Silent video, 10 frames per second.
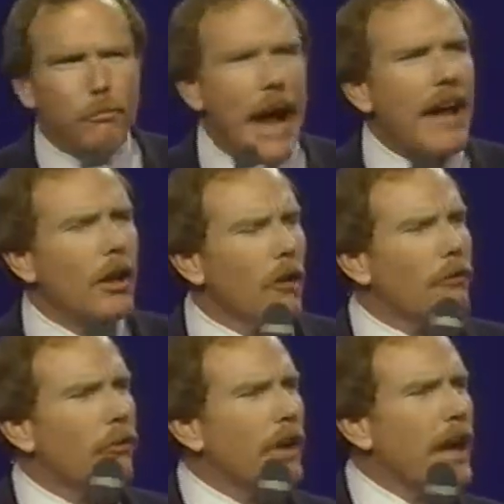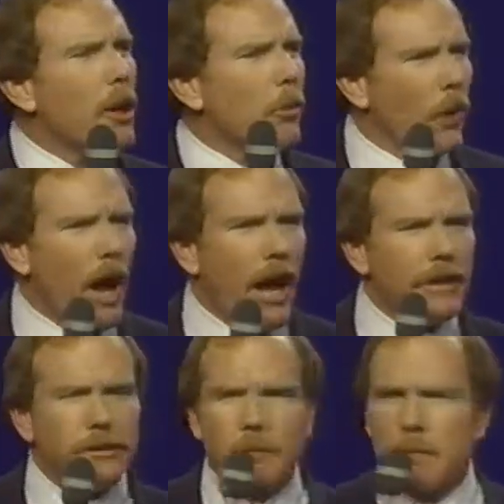battle of free
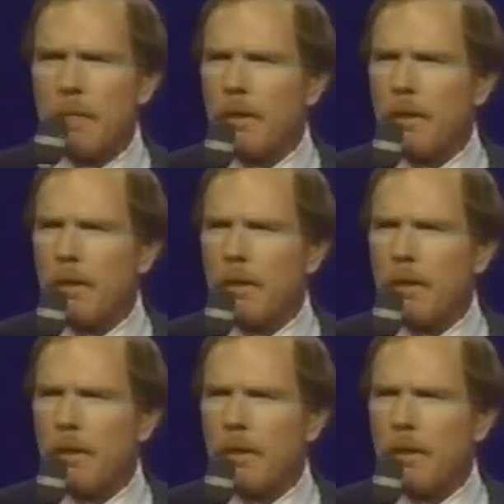enterprise